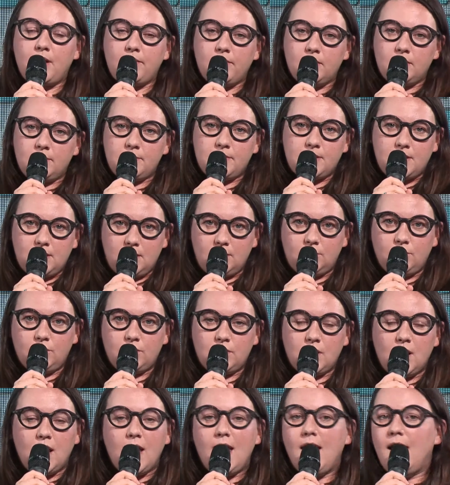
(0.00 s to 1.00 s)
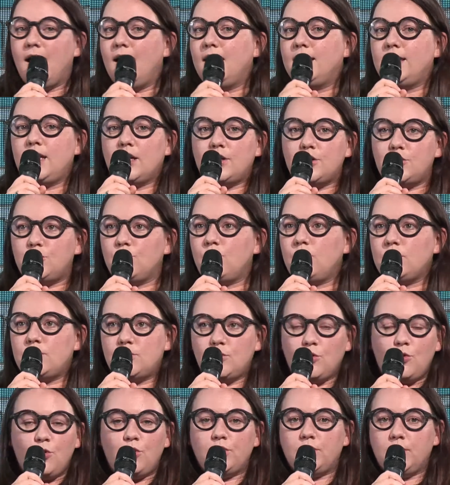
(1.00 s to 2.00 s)
You can rid of
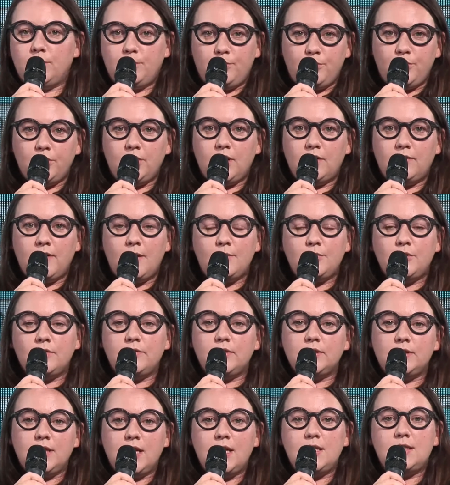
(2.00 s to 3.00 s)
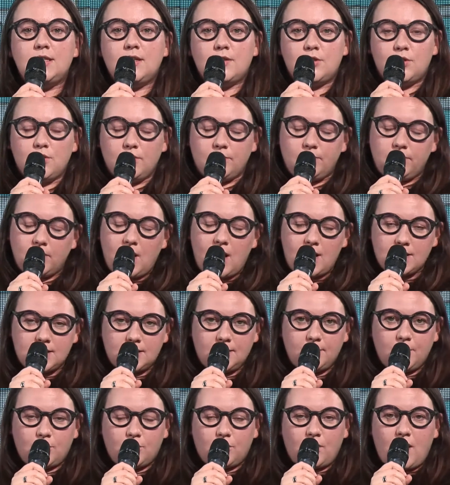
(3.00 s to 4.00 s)
micromanagement if you have agreed
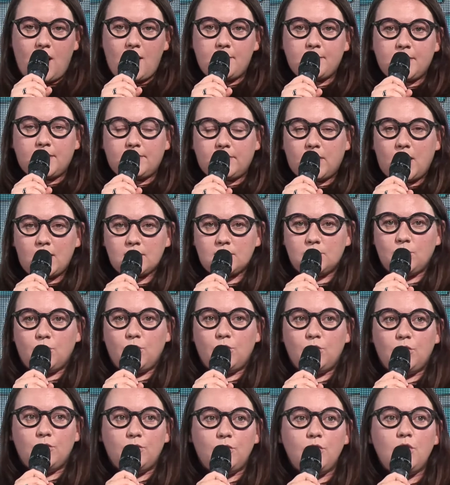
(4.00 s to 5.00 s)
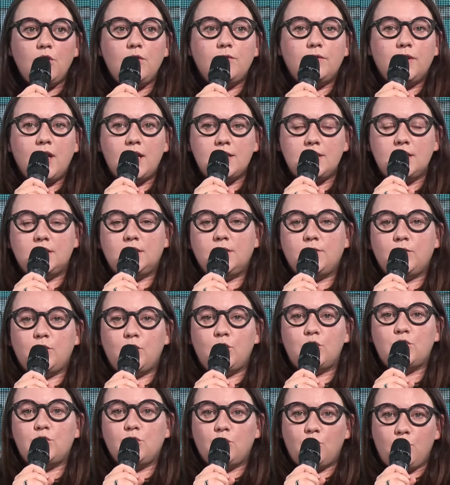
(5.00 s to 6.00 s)
upon the rules.
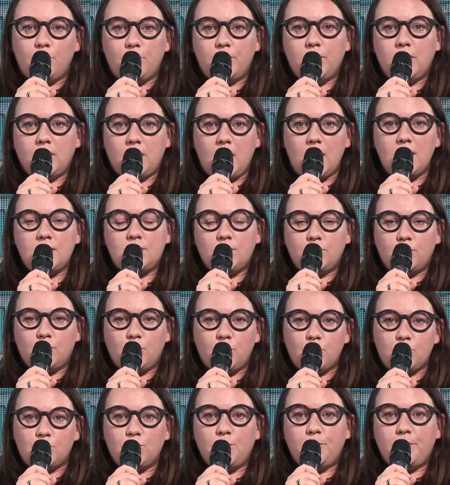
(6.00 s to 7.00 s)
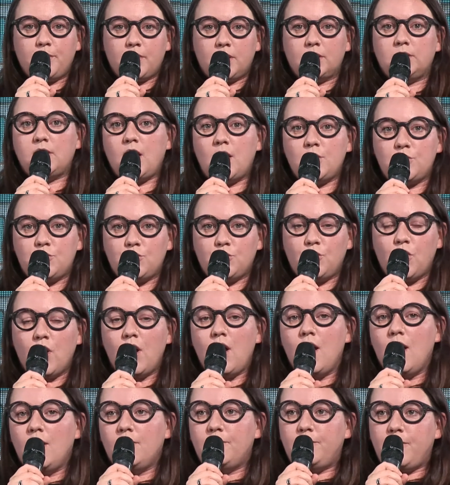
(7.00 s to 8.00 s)
Then you will not have
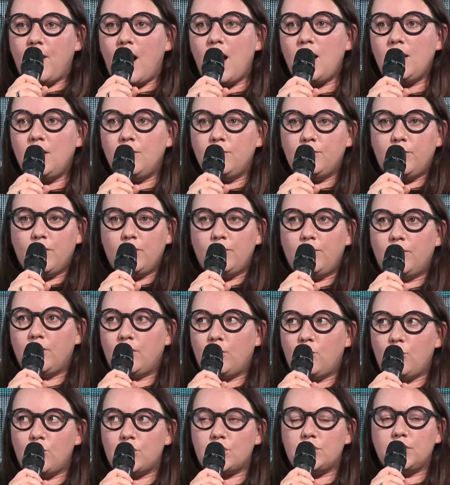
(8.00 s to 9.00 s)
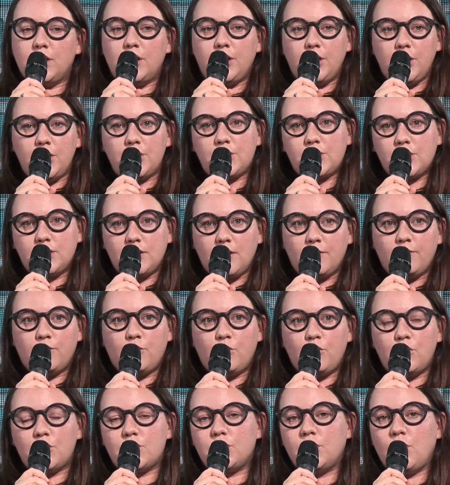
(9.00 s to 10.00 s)
to stick your
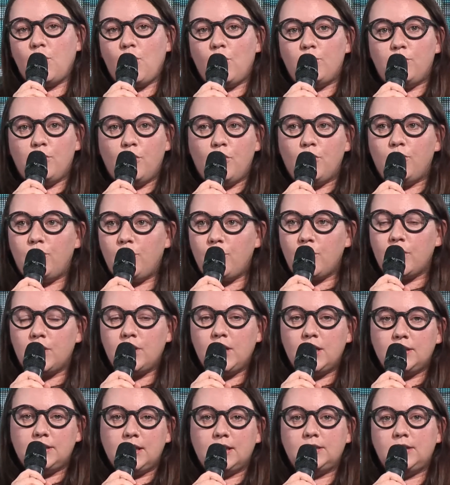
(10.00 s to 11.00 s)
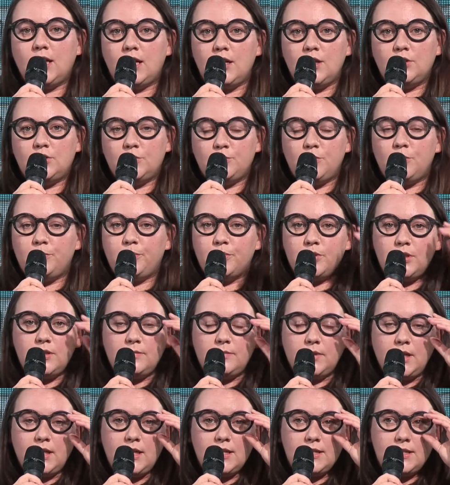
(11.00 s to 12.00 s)
head in every communication, every decision,
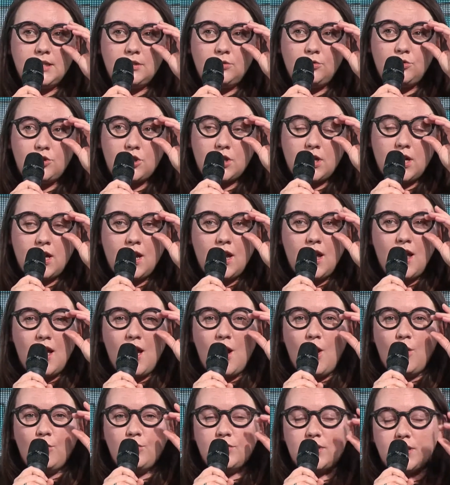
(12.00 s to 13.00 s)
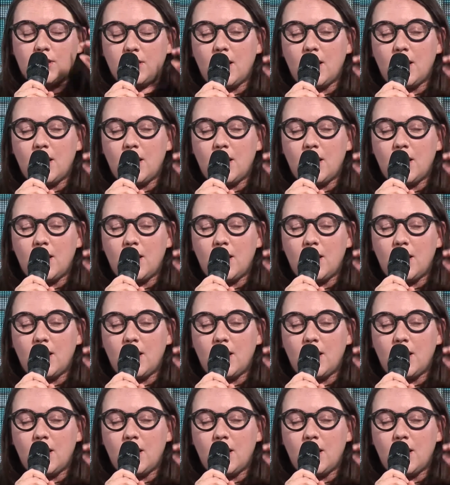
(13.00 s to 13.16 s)
every discussion,